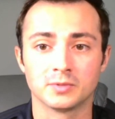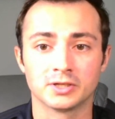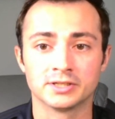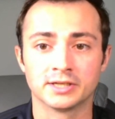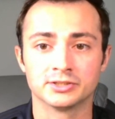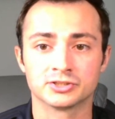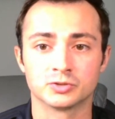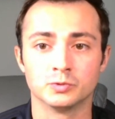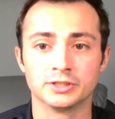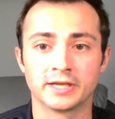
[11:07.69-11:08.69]
Again, just
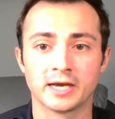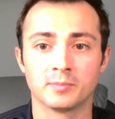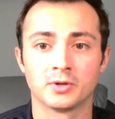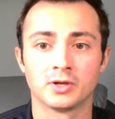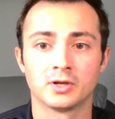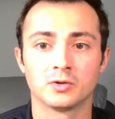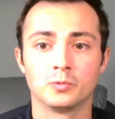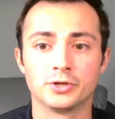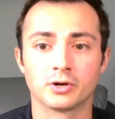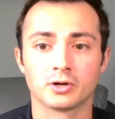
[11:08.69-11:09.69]
to recap,
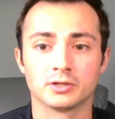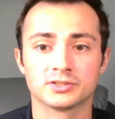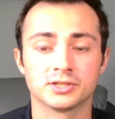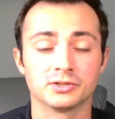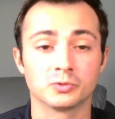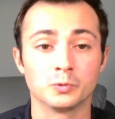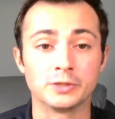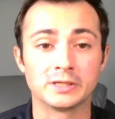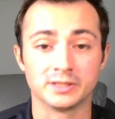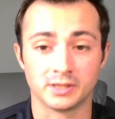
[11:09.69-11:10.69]
we are selling
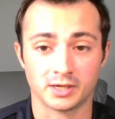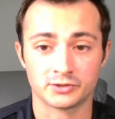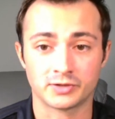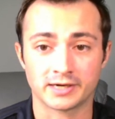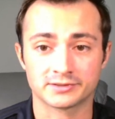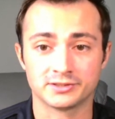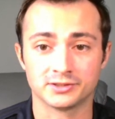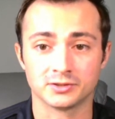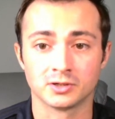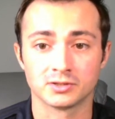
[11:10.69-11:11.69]
weekly contracts here,